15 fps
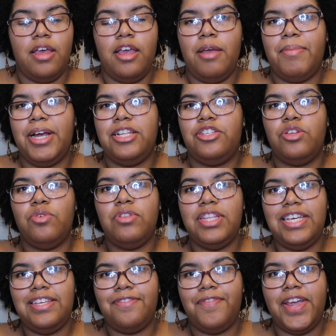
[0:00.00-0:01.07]
And my two
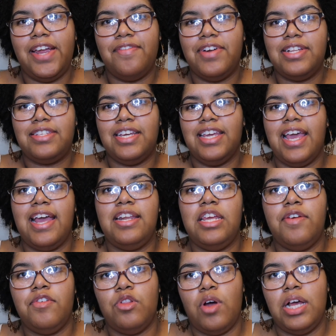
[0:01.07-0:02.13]
least favorites, again,
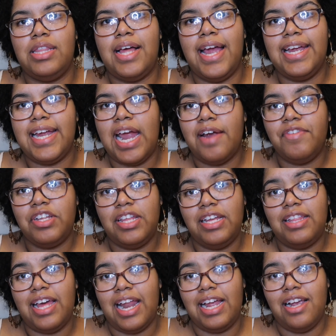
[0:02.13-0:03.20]
even though I like
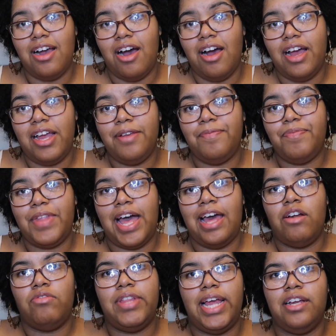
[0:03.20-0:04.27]
everything that I got, I
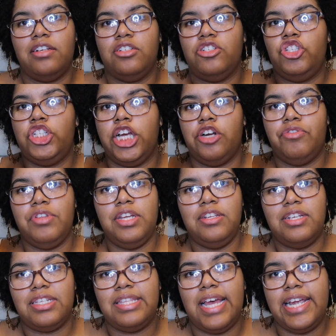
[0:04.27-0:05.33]
don't generally
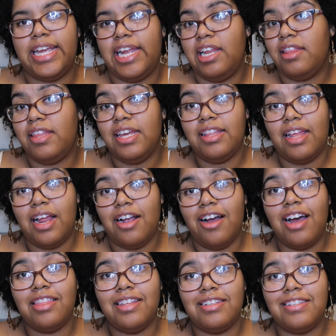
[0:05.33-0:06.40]
dislike anything that I
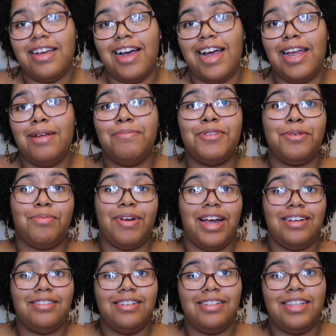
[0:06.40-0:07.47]
got this time,
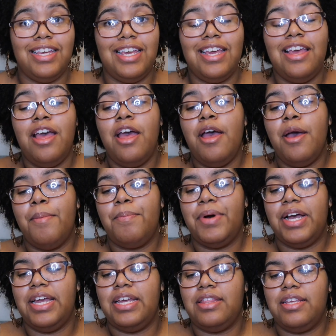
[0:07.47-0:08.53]
surprisingly.
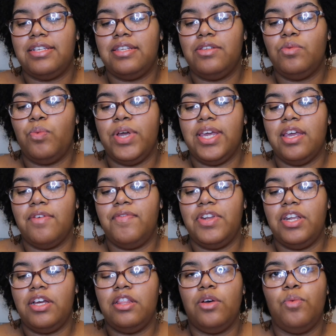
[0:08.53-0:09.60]
But this is Wicked
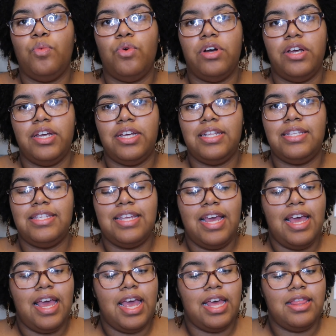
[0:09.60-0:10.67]
Vanilla Woods,
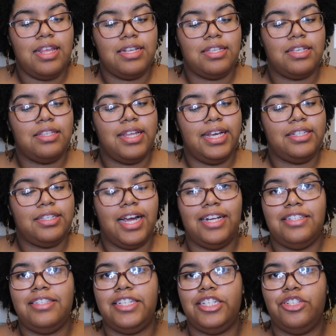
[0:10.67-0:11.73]
and this is
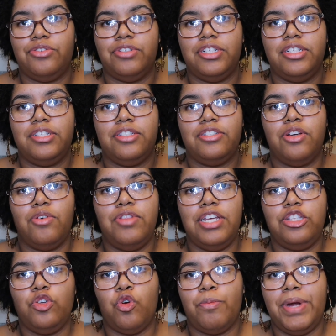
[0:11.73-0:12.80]
Lakeside Citrus. So
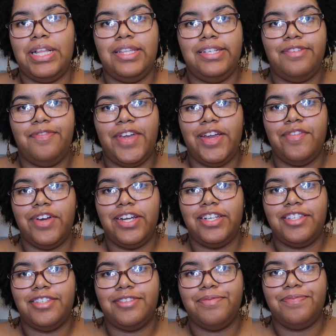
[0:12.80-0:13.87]
these two are my least favorites.